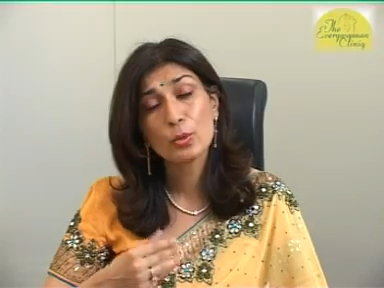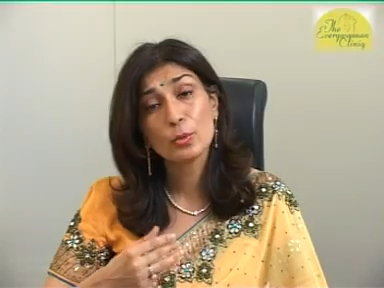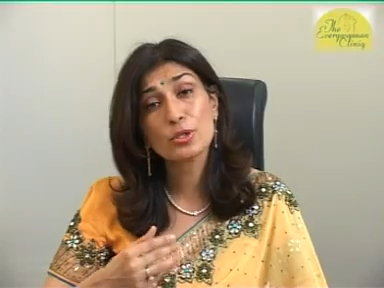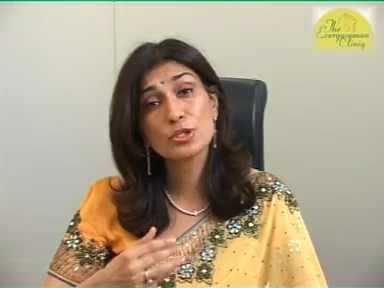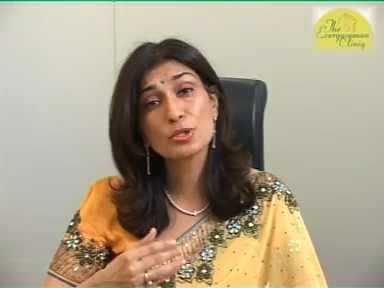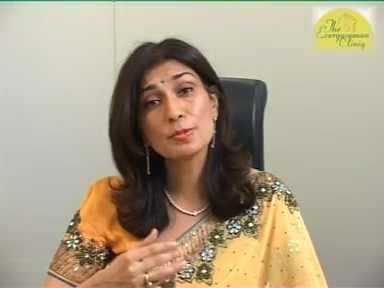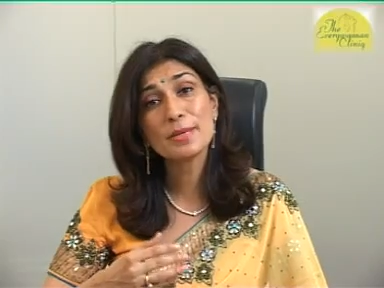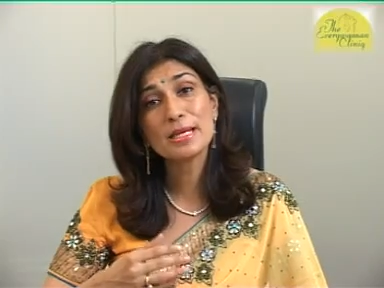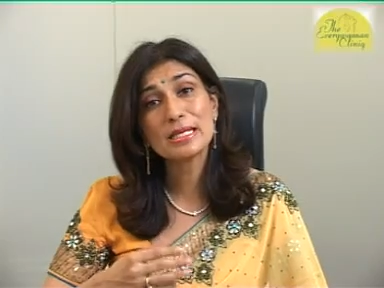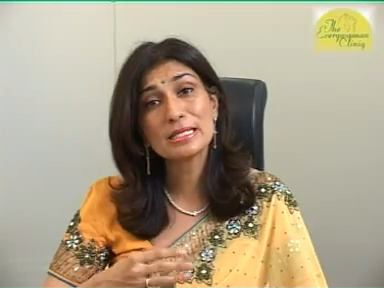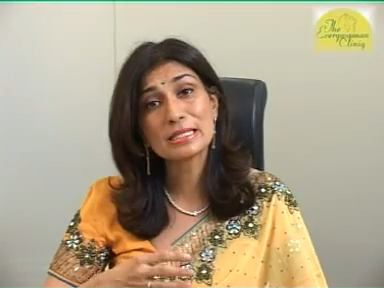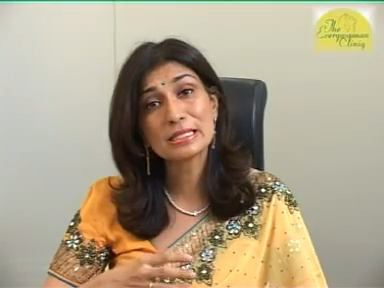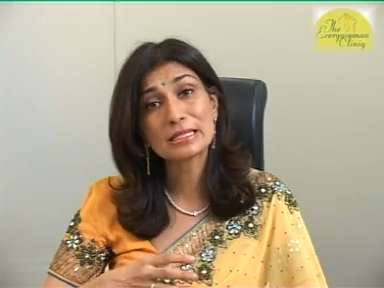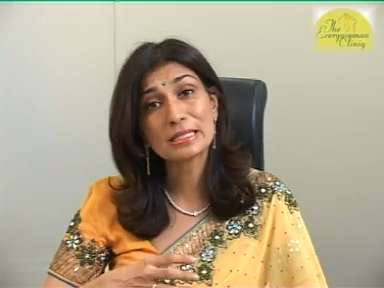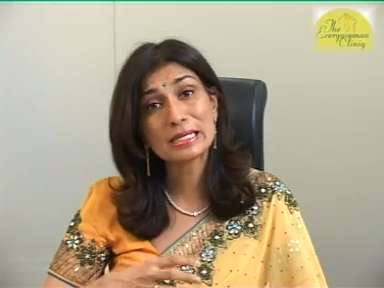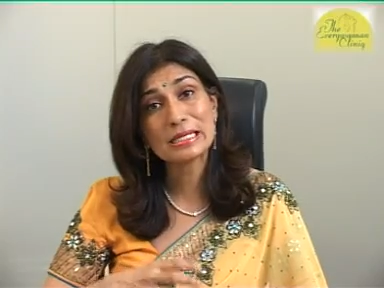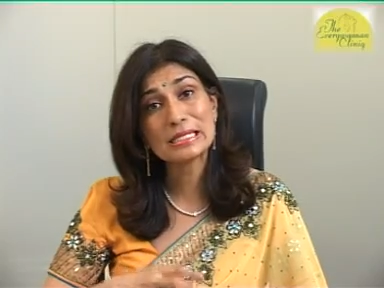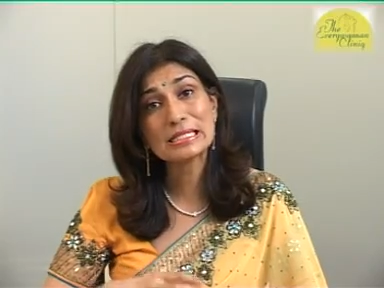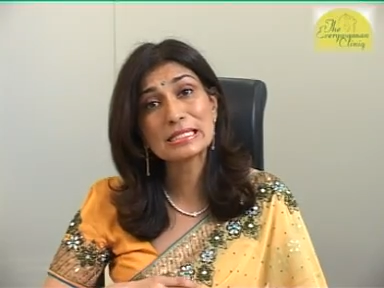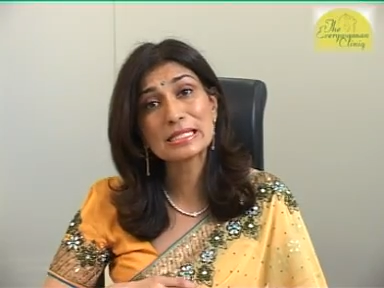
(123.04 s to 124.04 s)
which means that
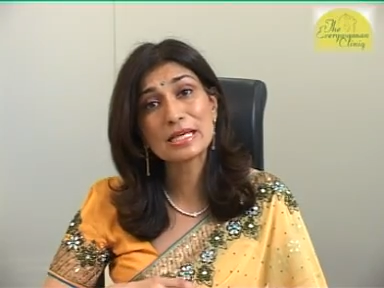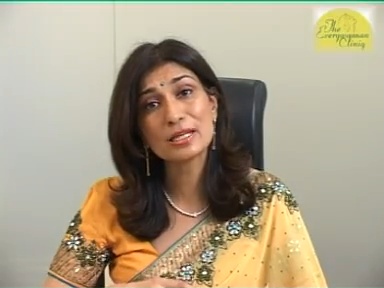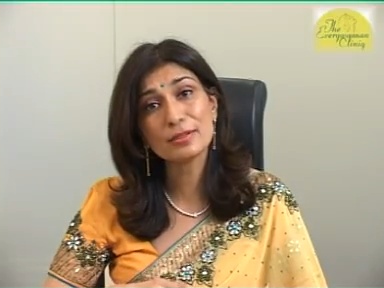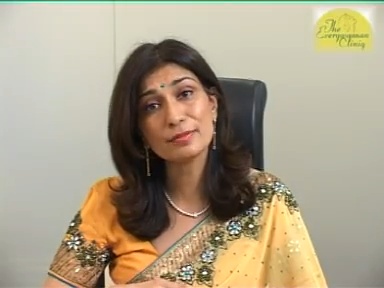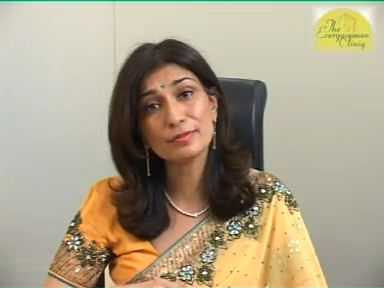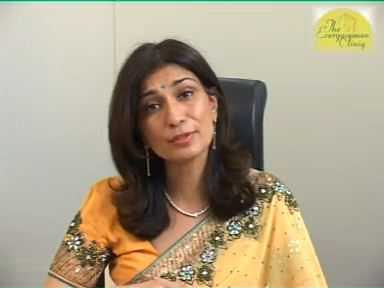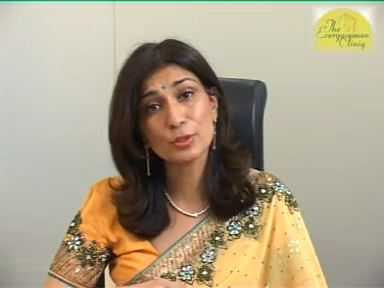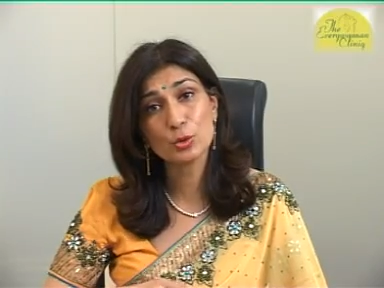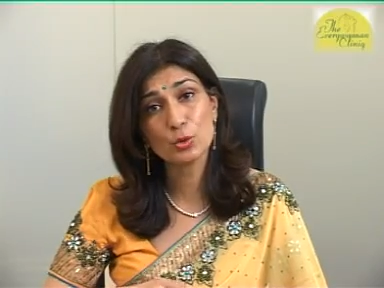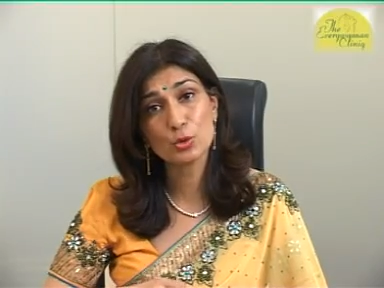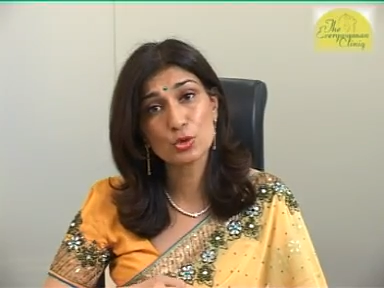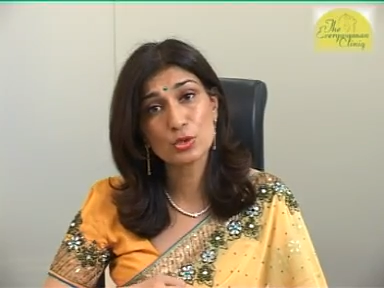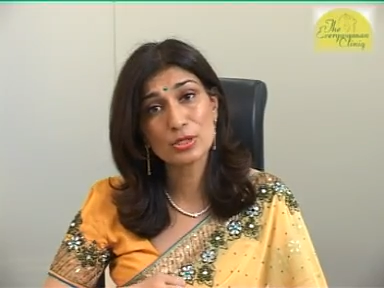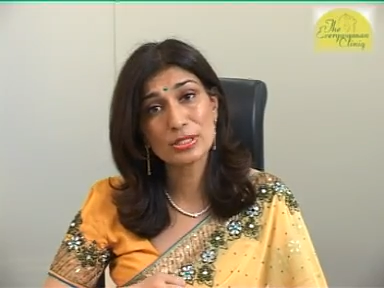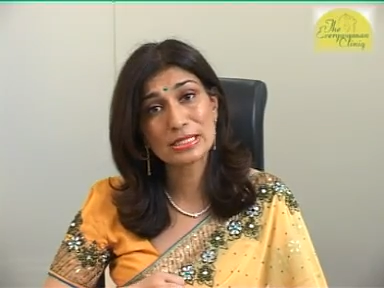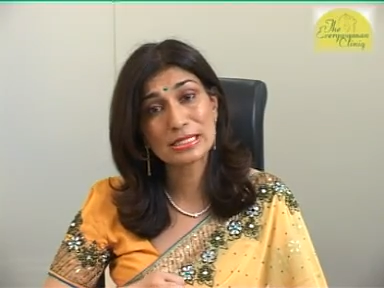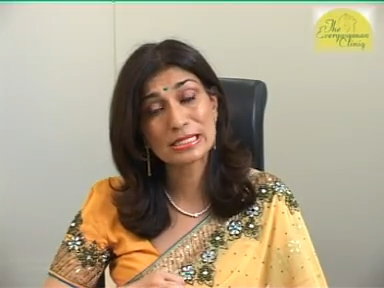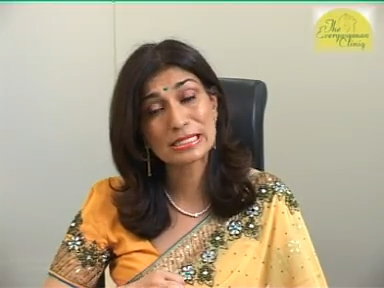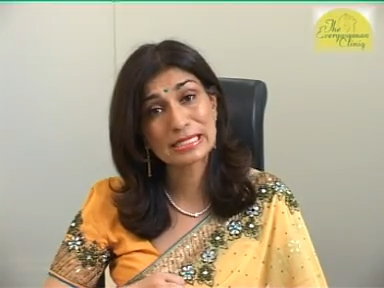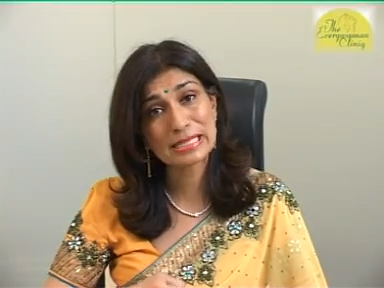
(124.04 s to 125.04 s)
the inside of the
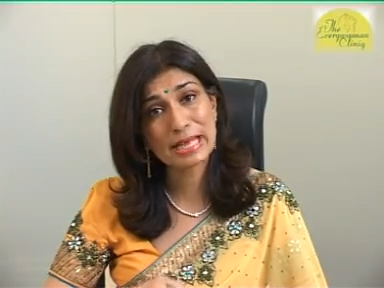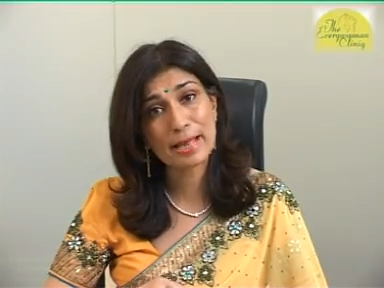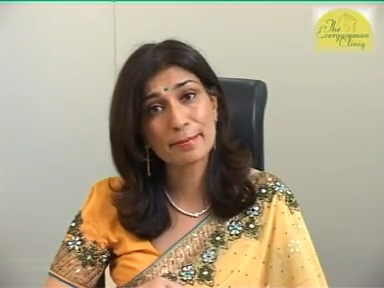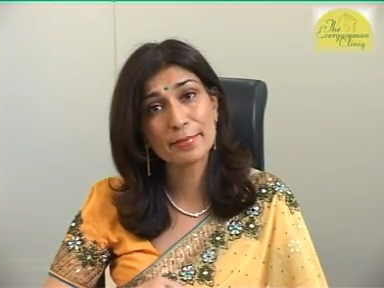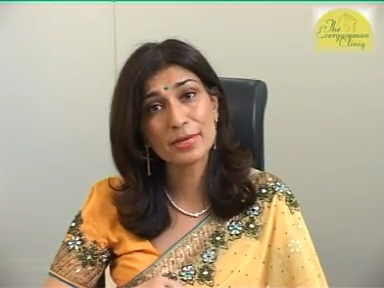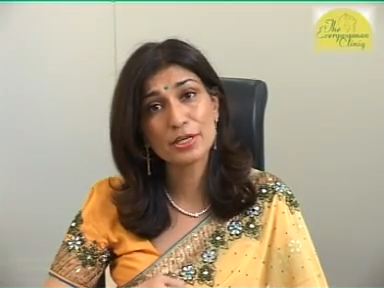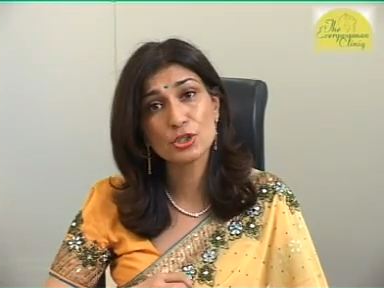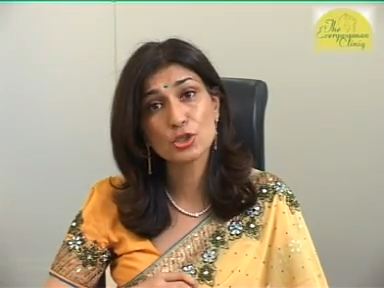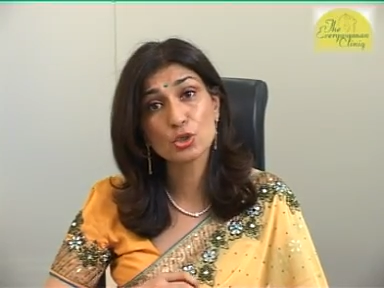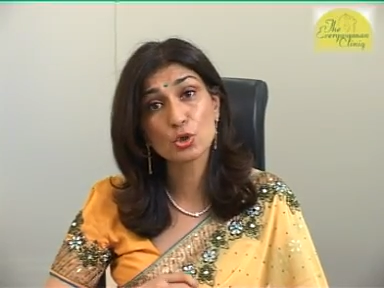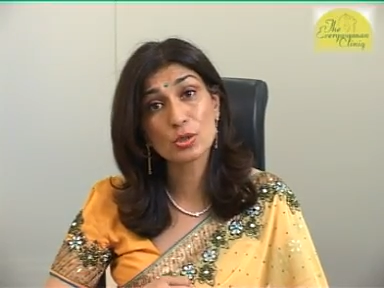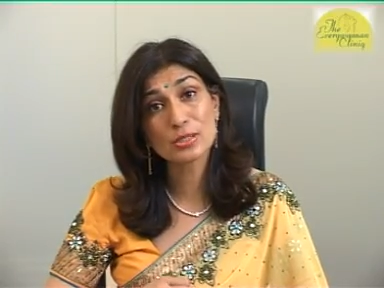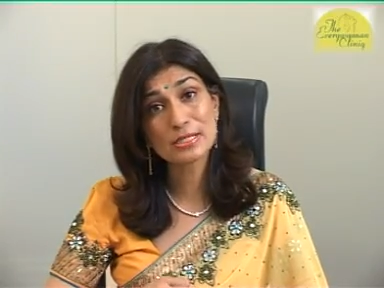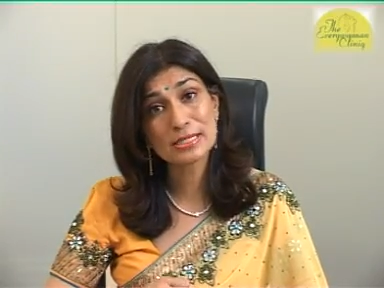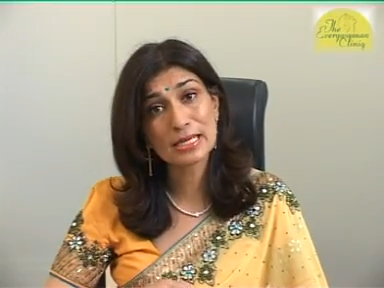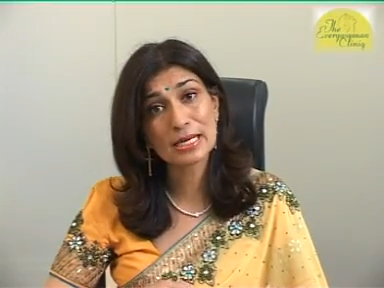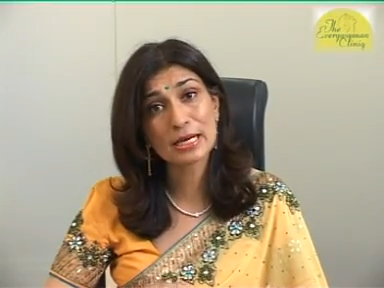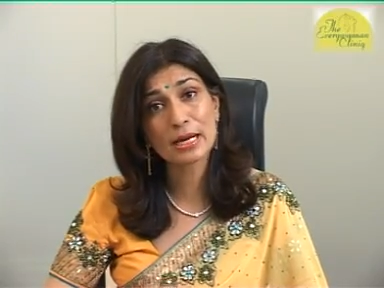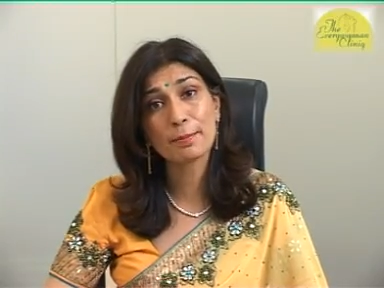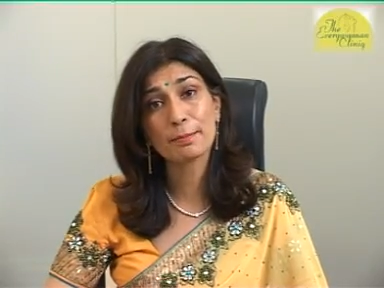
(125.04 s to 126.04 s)
uterus is damaged or
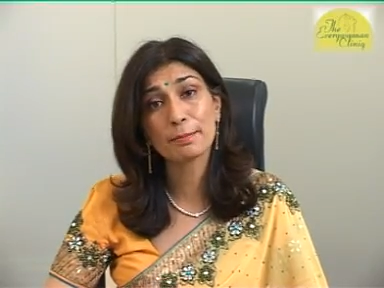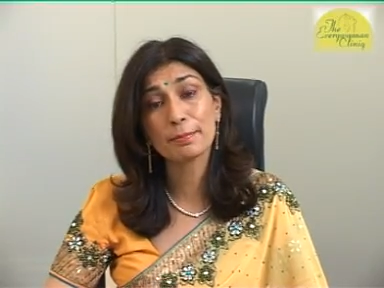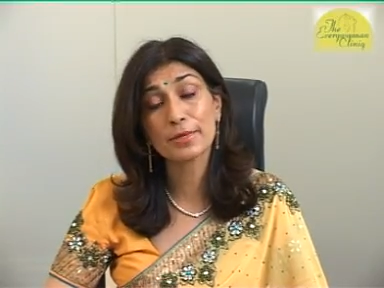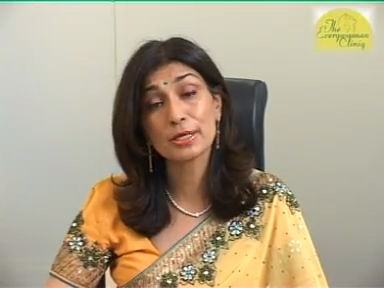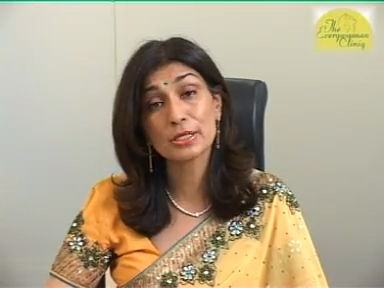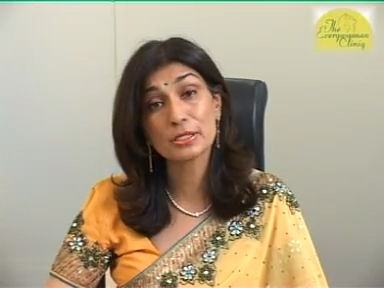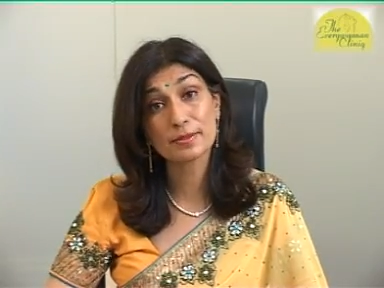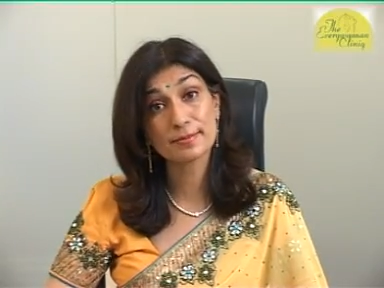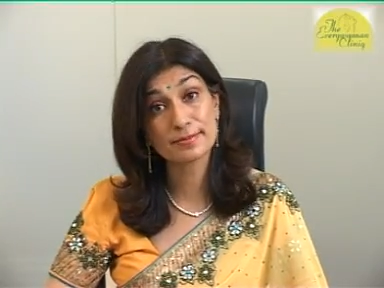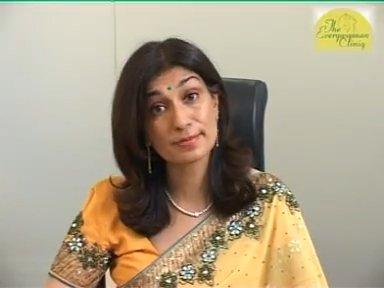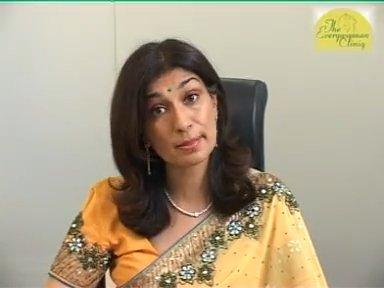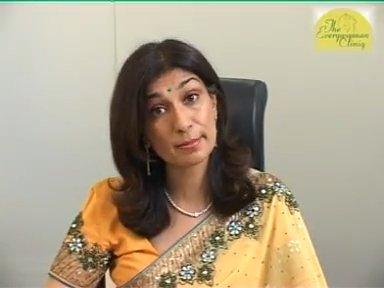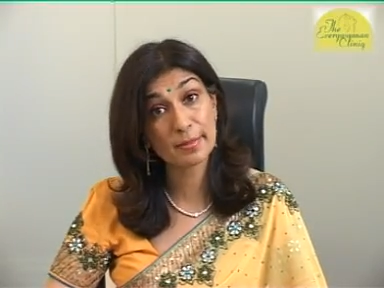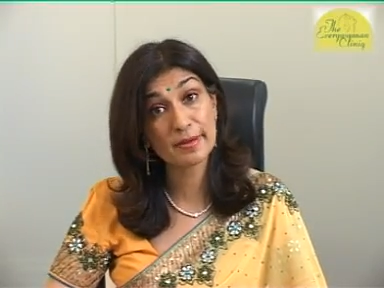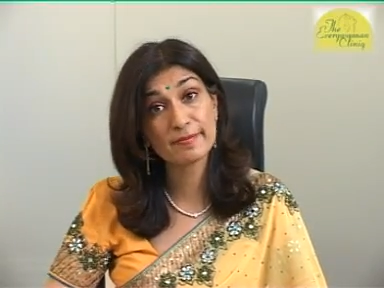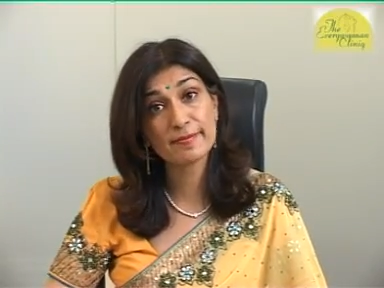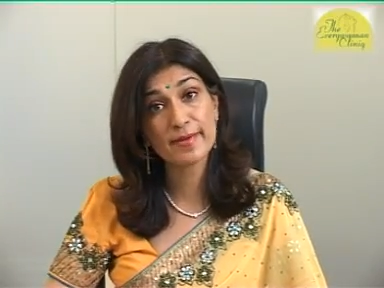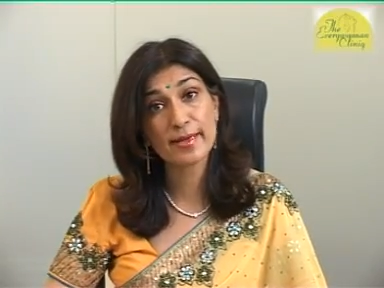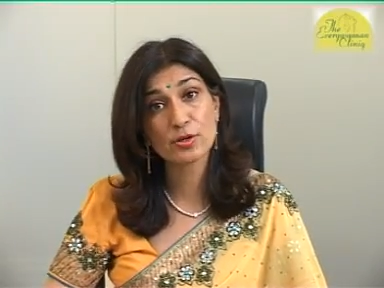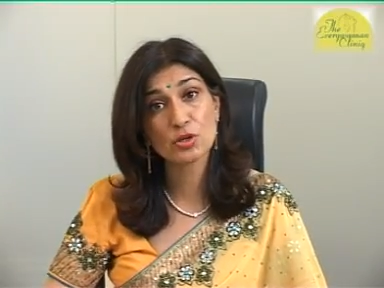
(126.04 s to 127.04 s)
stuck up because of some
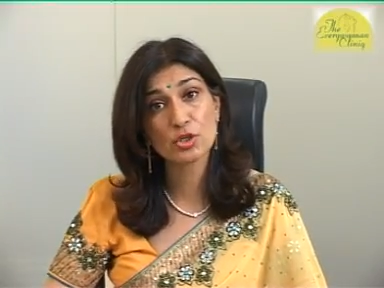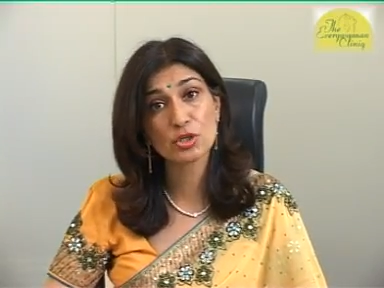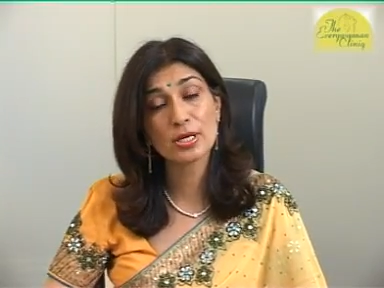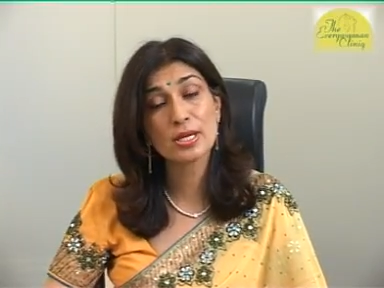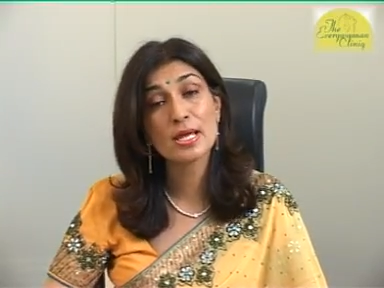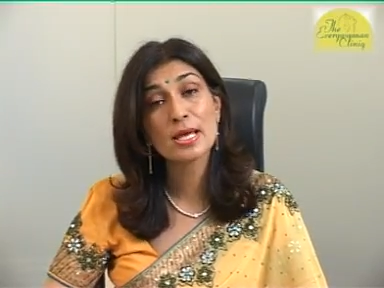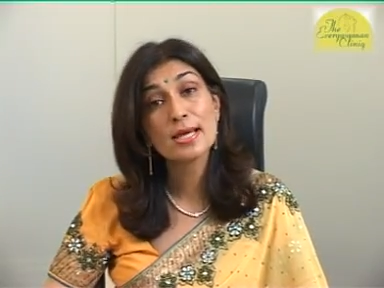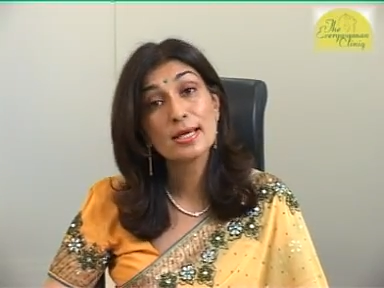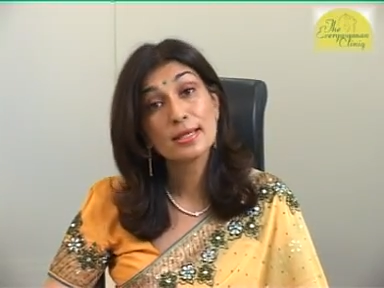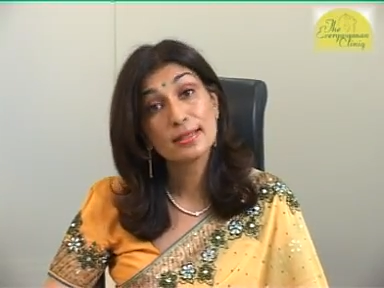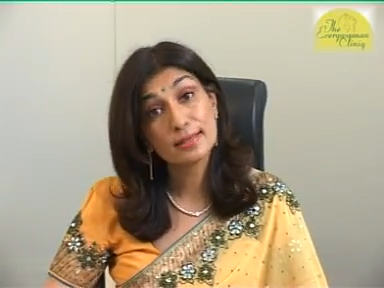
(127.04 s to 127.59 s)
infection,